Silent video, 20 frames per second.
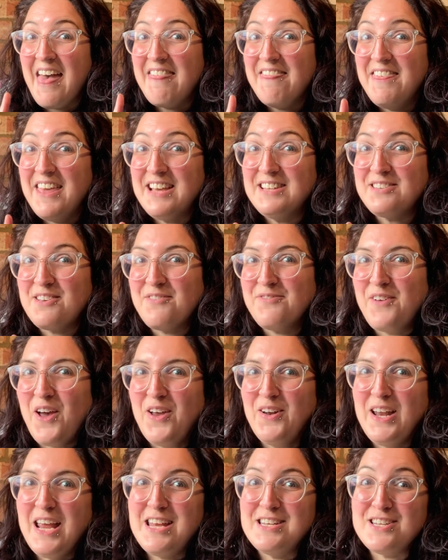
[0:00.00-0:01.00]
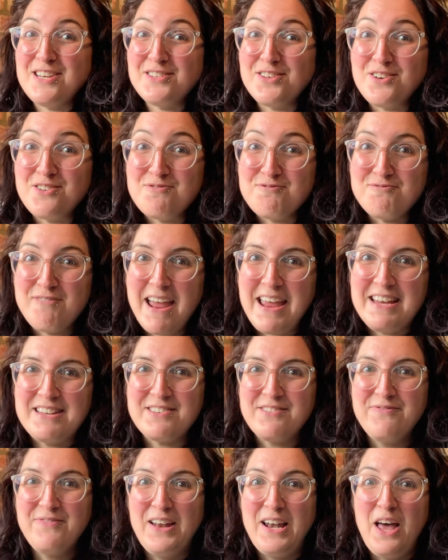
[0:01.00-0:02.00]
This foliage is a great
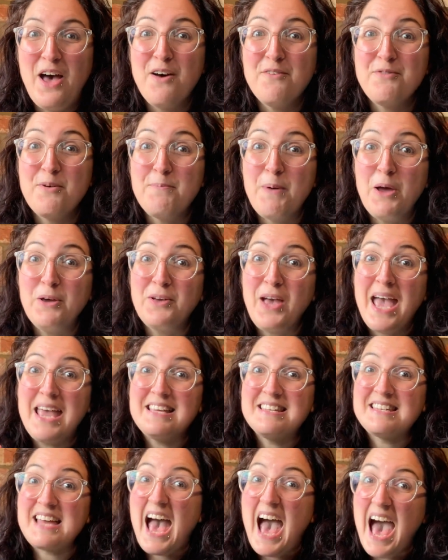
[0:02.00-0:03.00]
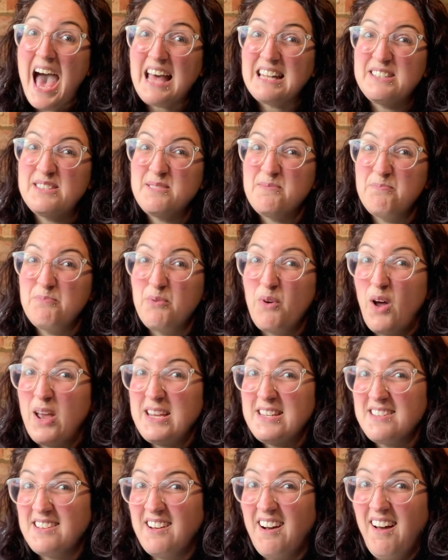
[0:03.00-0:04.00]
filler for bouquets to add some
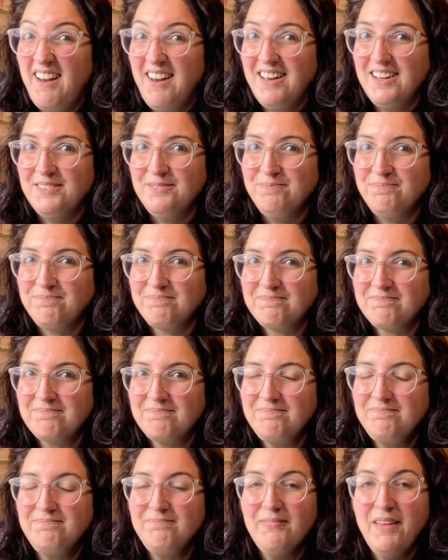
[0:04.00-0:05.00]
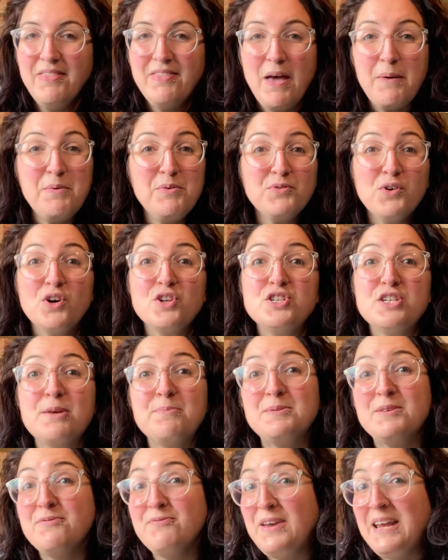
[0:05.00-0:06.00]
bright colour. Then we've got
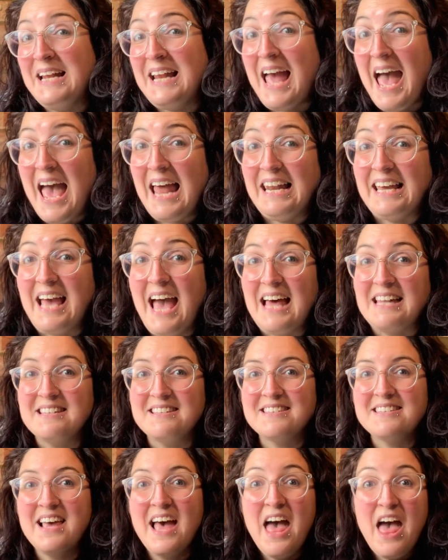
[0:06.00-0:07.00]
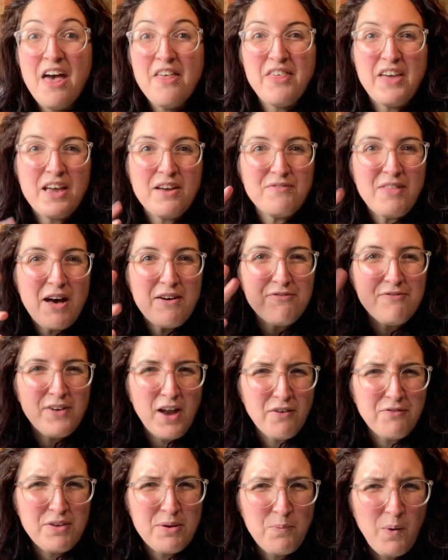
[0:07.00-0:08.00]
Gypsophilia elegans. Think of that
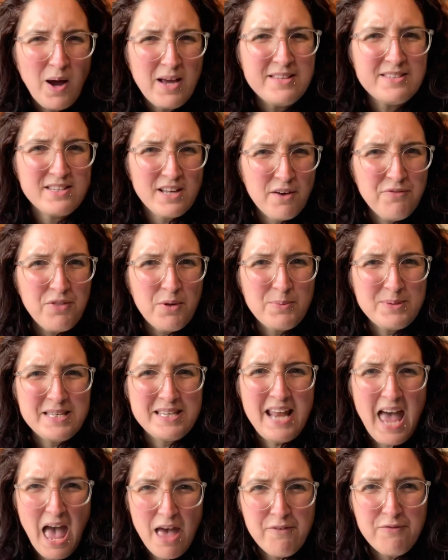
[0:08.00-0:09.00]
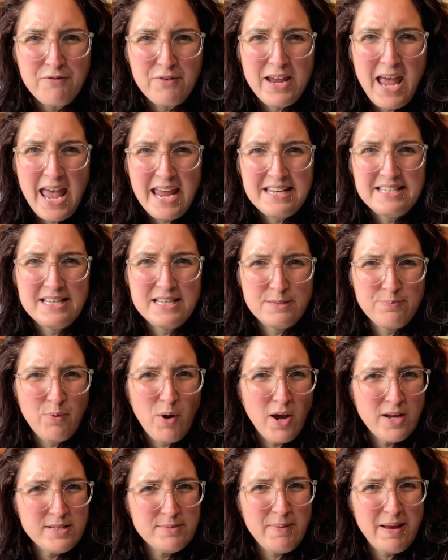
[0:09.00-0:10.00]
fluffy white stuff that was in every 80s
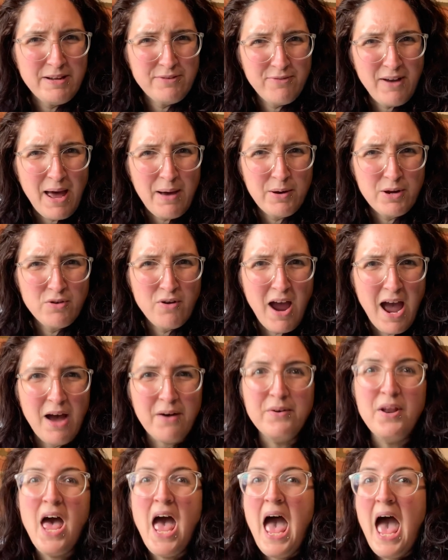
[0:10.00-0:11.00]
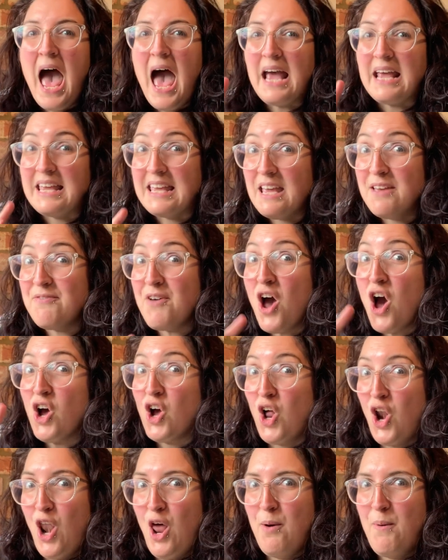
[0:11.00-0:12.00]
bridesmaid flower crown and give it a
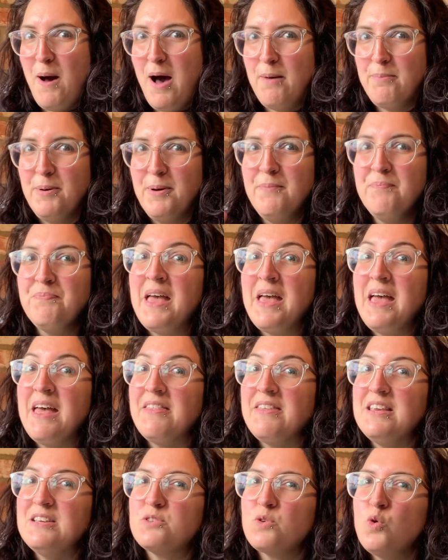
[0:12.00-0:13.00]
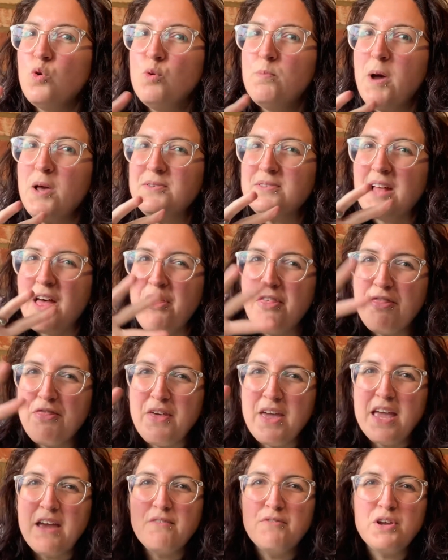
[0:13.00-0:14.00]
glow up. These almost
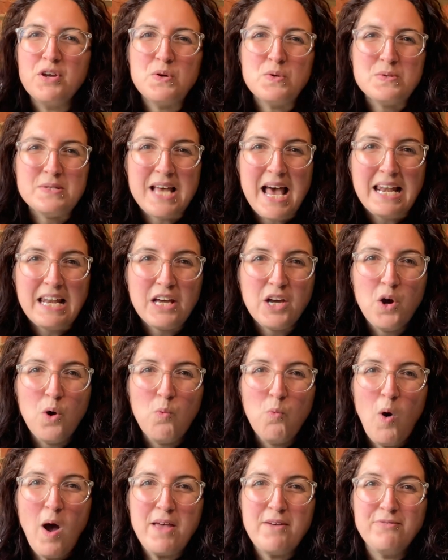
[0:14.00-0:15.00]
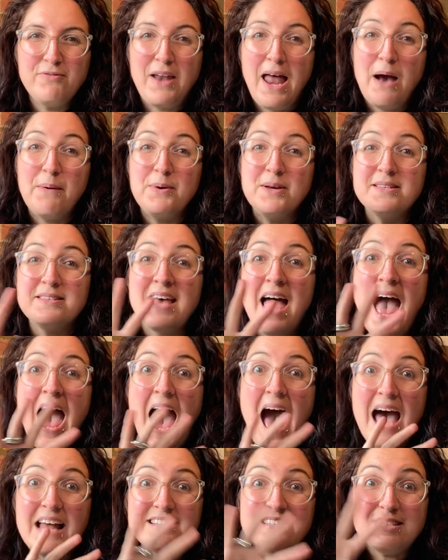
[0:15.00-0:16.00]
ethereal, delicate white flowers
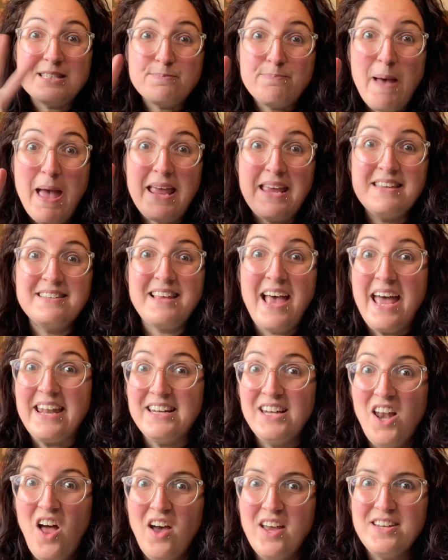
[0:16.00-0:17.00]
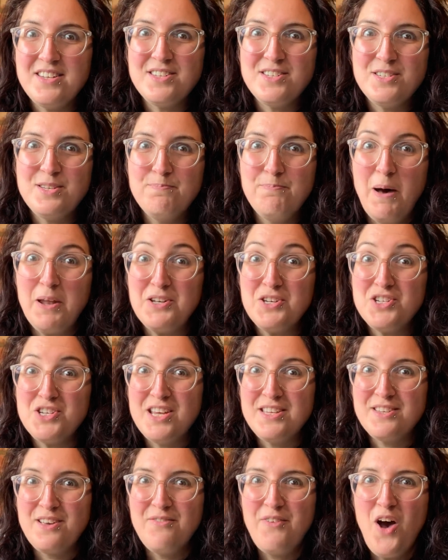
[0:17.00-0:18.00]
add space and light to
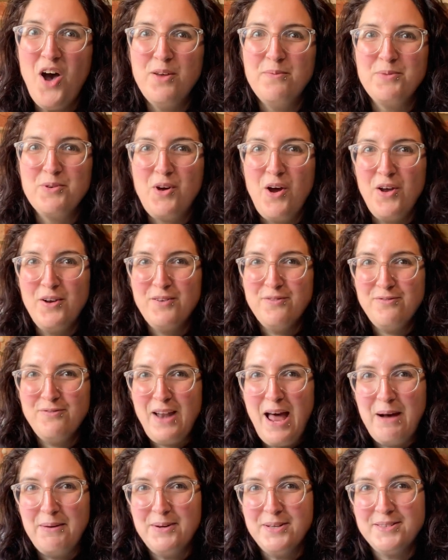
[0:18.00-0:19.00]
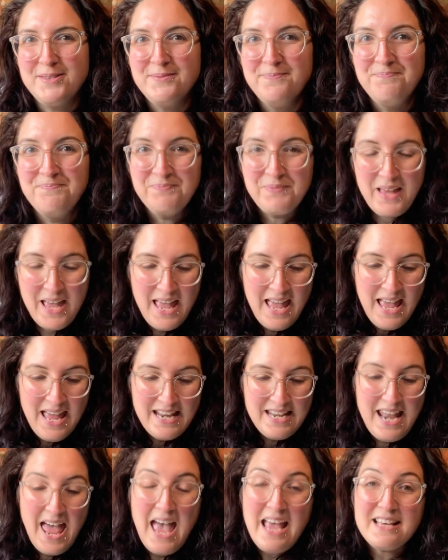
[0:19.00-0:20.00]
bunches of homegrown flowers.
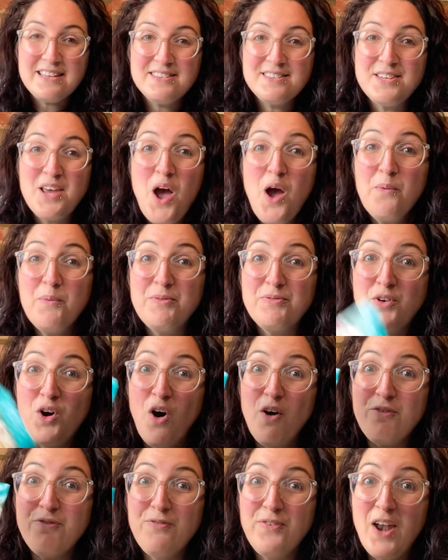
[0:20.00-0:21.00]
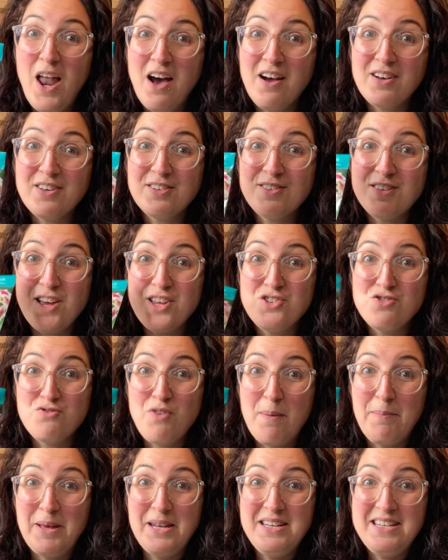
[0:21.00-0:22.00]
Next, we've got Flux
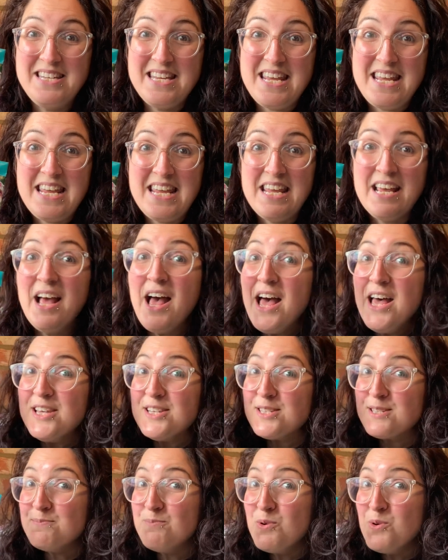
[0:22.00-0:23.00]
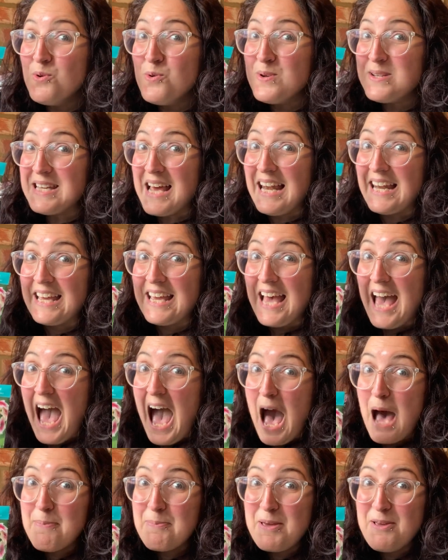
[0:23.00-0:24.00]
Drummondi. Small, delicate,
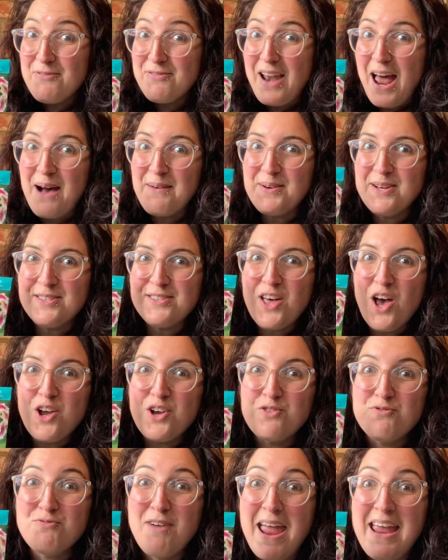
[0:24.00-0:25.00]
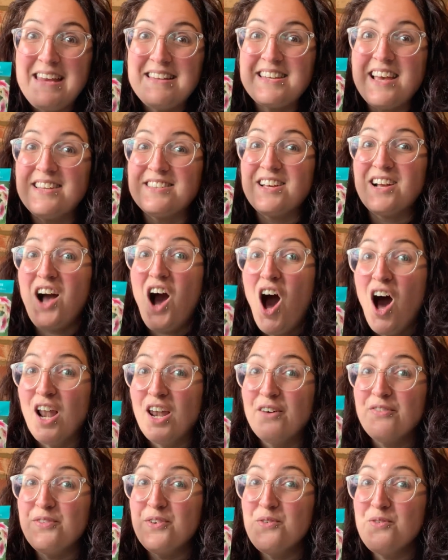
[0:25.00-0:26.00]
happy flowers that are great as a
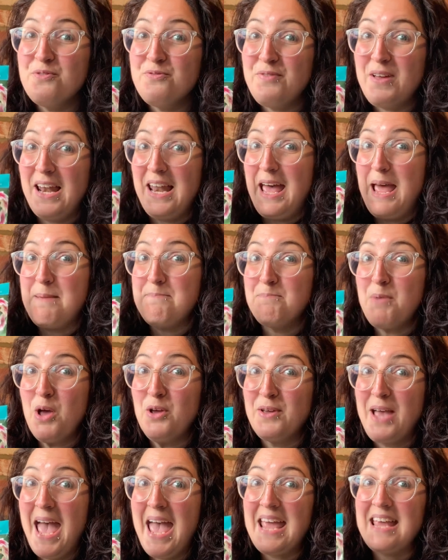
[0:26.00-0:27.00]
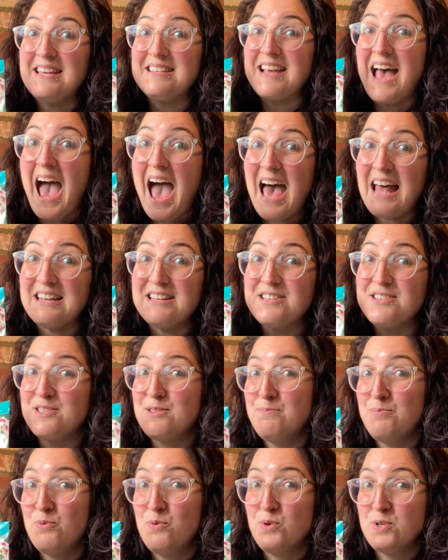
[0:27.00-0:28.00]
colourful filler in bouquets and
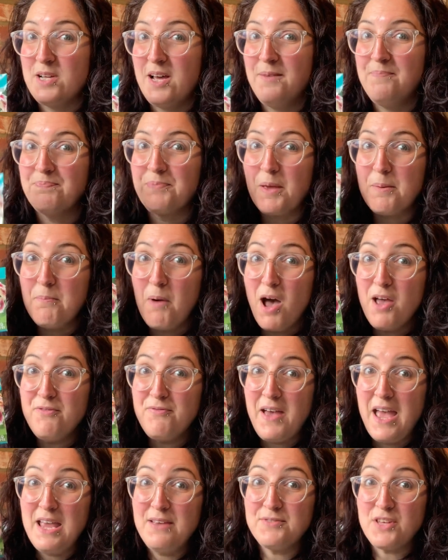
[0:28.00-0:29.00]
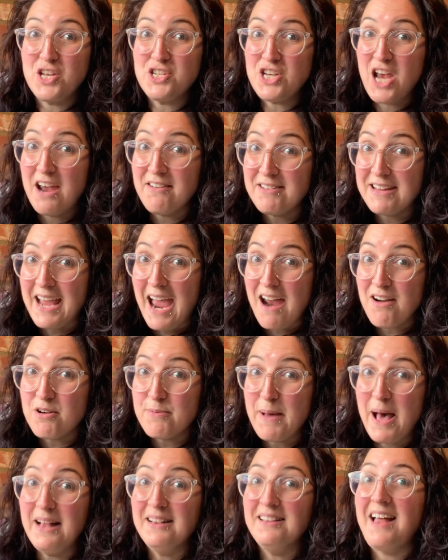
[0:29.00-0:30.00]
the border. My faves are cherry
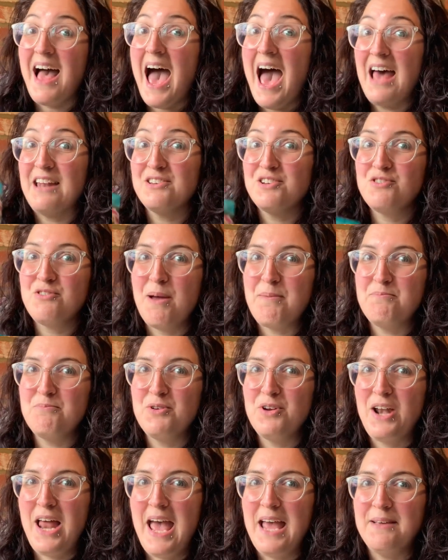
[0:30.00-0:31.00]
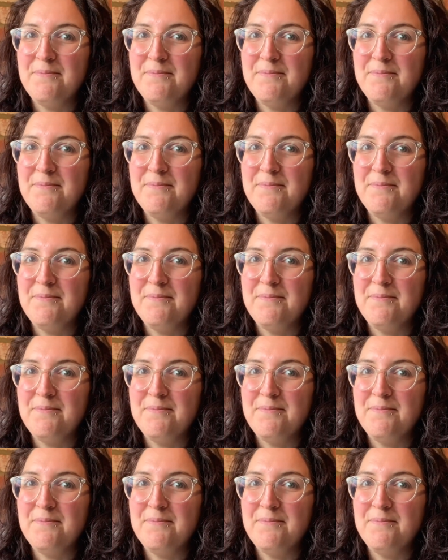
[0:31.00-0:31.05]
caramel and creme brulee.